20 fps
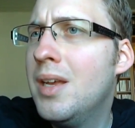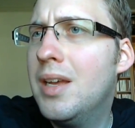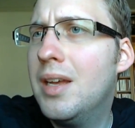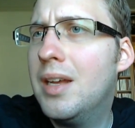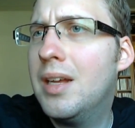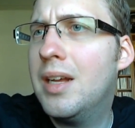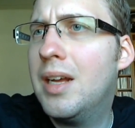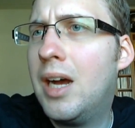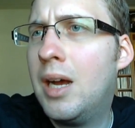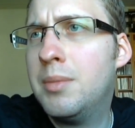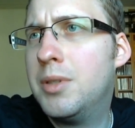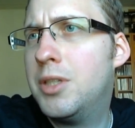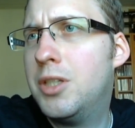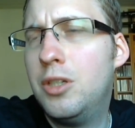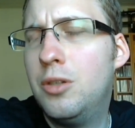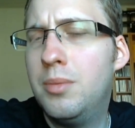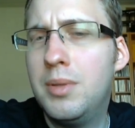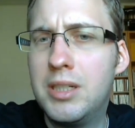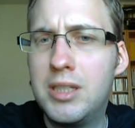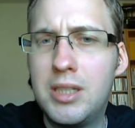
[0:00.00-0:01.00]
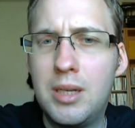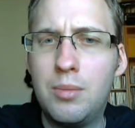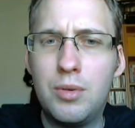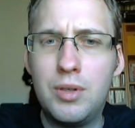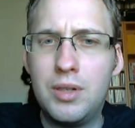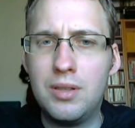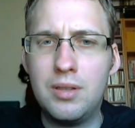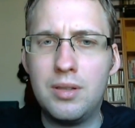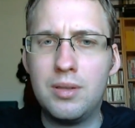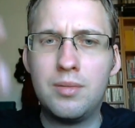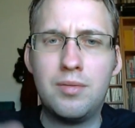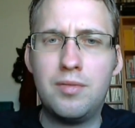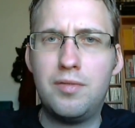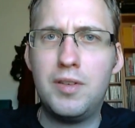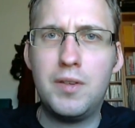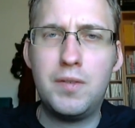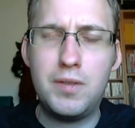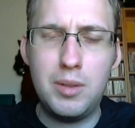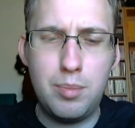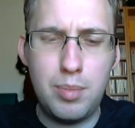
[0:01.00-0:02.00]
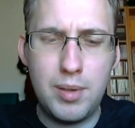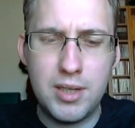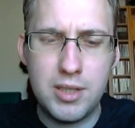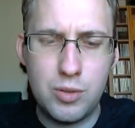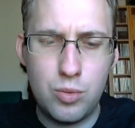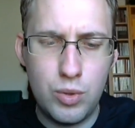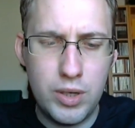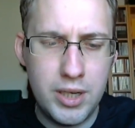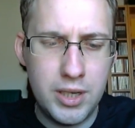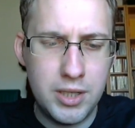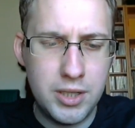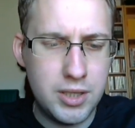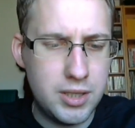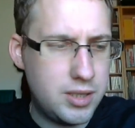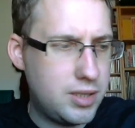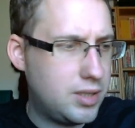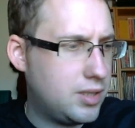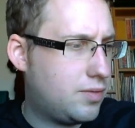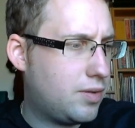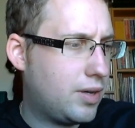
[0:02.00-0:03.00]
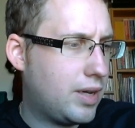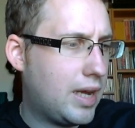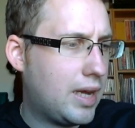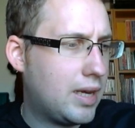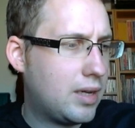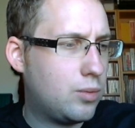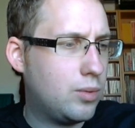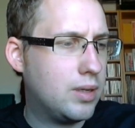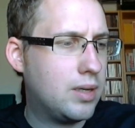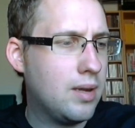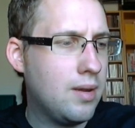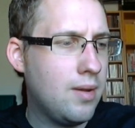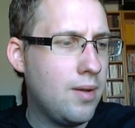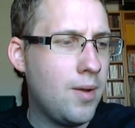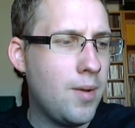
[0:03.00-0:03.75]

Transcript: uh, I'm assuming somewhere in the 50 plus range is, is very adequate